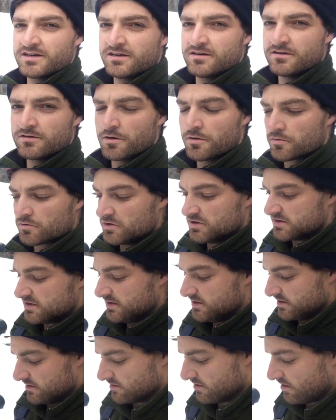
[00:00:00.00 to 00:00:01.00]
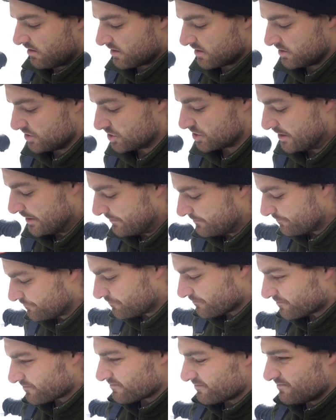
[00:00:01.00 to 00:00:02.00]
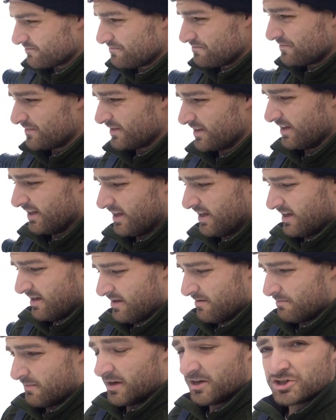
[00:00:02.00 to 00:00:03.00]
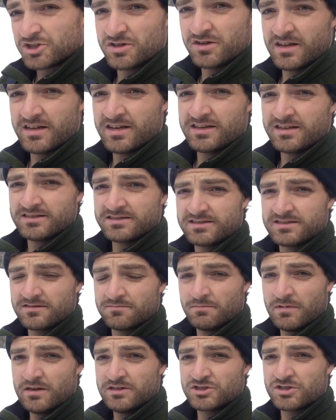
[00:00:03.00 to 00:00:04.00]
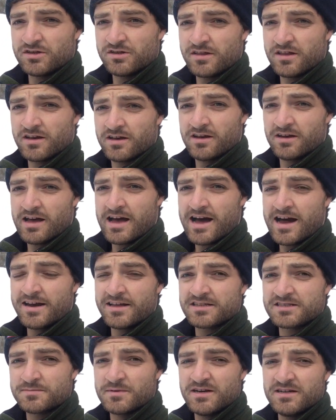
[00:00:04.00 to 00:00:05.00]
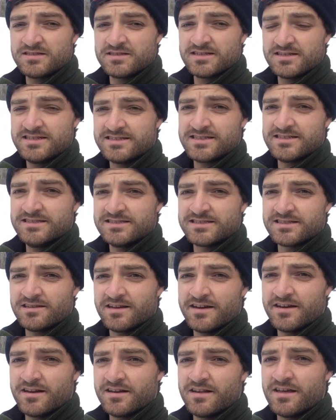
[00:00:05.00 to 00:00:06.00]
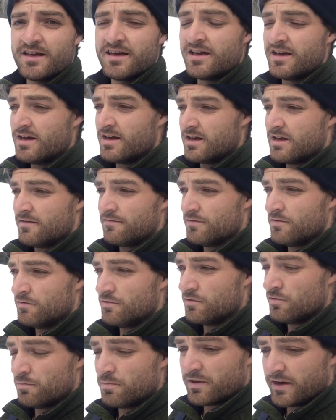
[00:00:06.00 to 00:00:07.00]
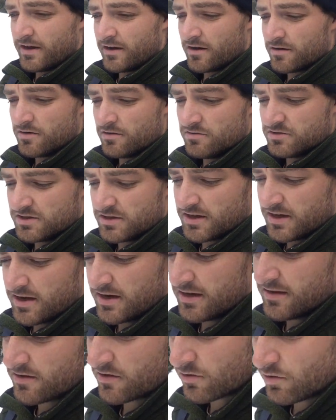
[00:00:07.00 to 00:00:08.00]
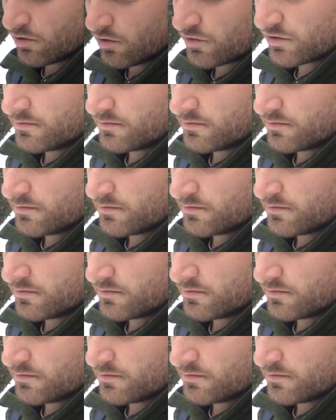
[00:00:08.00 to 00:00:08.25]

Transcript: in your three-season cottage, make sure, that, make sure the attic space is insulated if you do plan on using it in the colder